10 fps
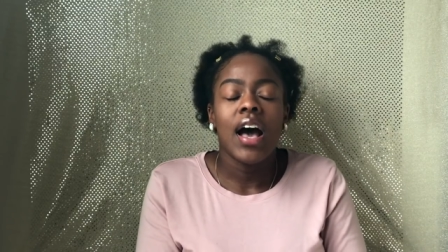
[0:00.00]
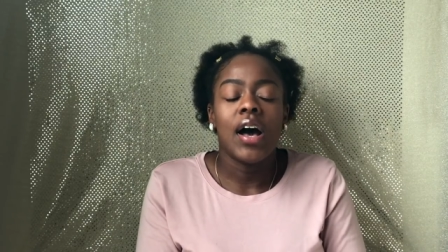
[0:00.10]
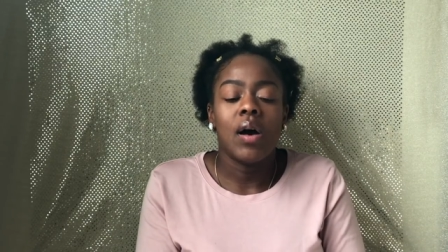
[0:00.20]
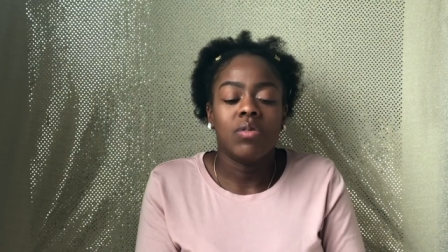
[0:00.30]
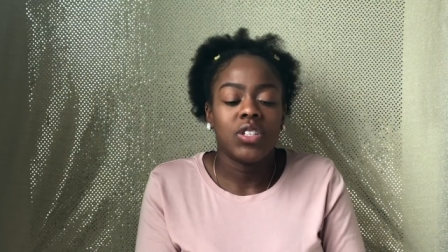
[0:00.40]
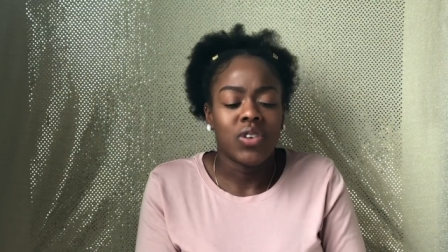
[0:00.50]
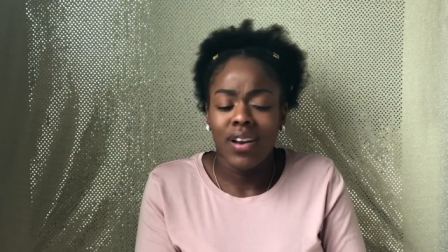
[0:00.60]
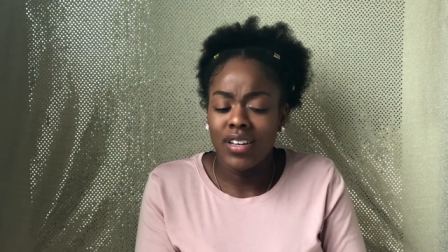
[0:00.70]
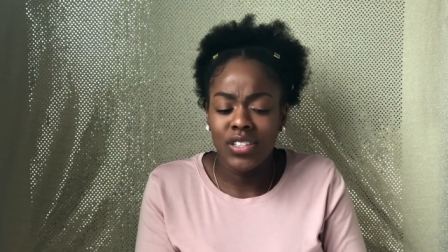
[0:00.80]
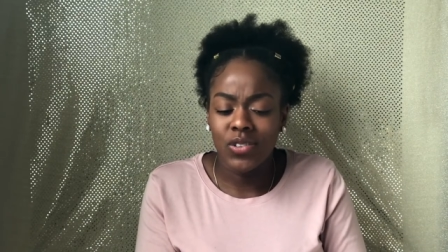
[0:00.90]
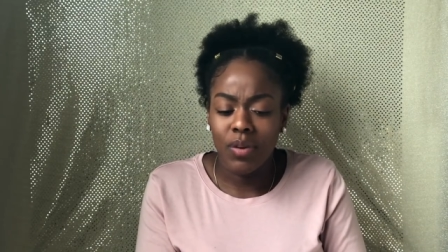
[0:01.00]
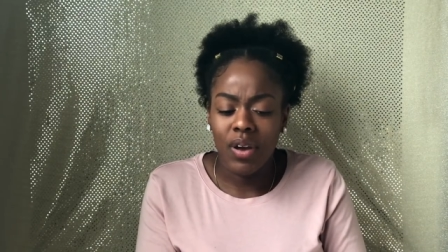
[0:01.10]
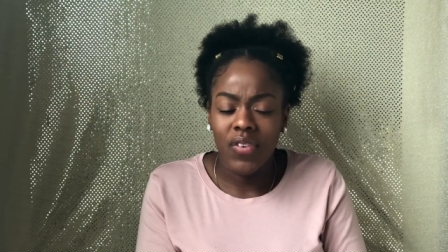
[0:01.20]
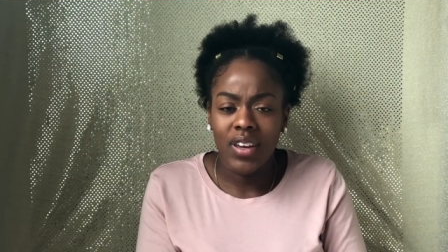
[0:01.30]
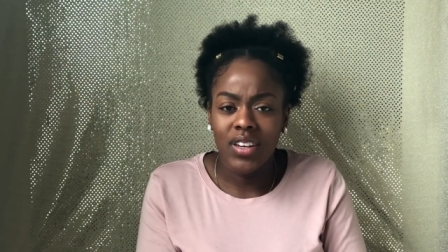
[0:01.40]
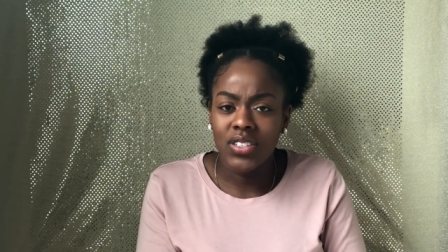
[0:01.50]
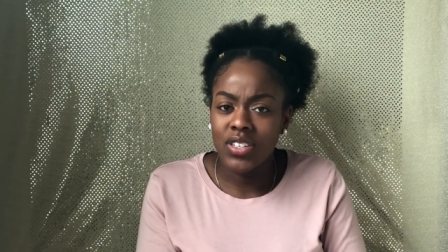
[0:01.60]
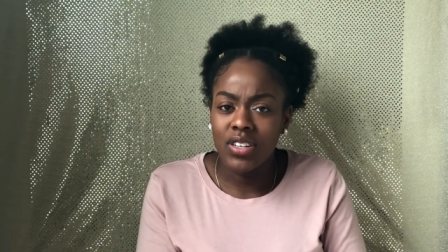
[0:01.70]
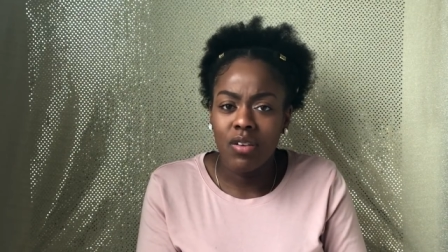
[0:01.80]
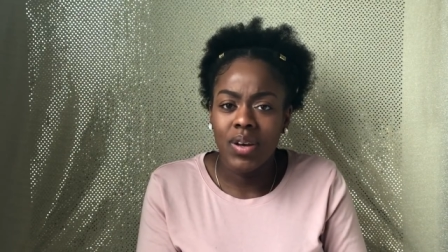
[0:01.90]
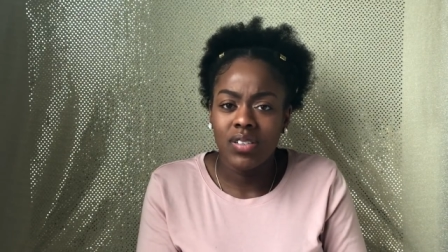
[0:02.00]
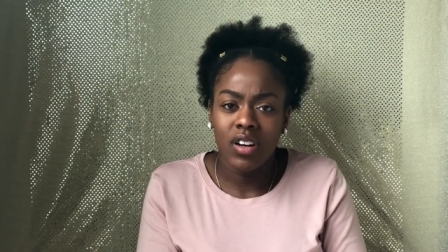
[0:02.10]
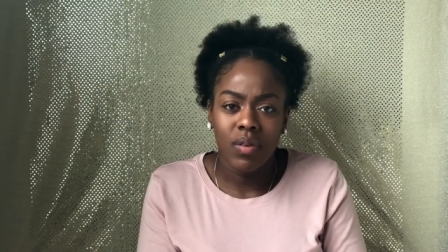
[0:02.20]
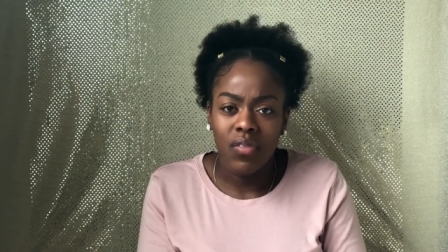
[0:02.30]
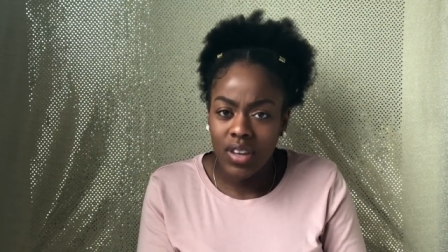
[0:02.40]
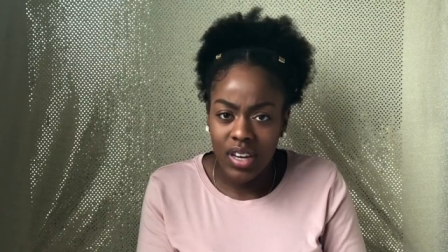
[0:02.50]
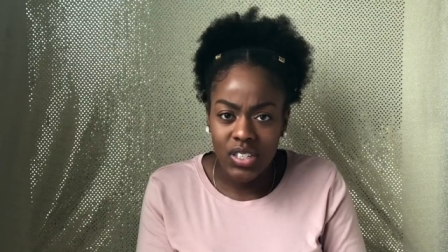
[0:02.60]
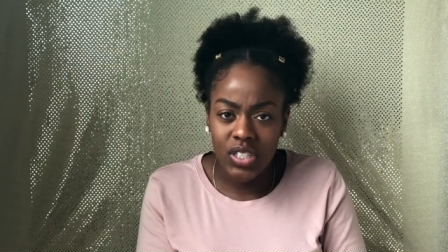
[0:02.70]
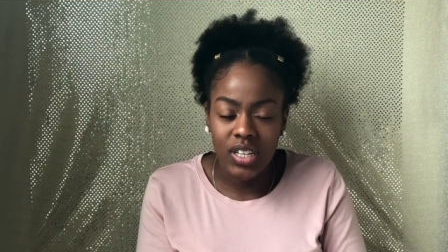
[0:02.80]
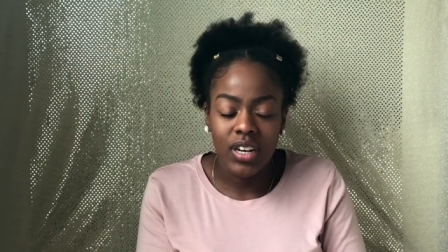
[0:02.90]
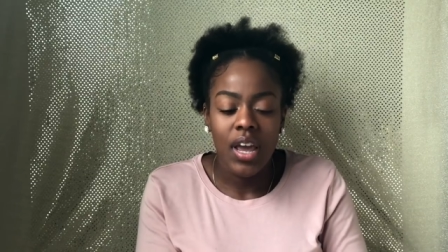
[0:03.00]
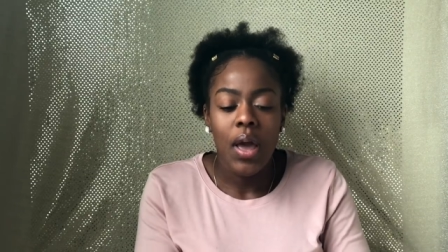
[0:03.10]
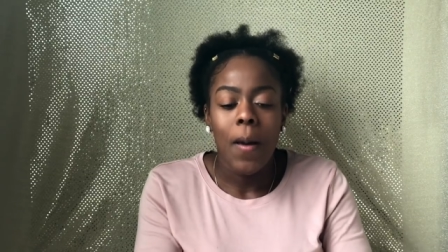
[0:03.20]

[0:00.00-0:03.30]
Um, just trying to enjoy my vacation, you know, my start of my vacation.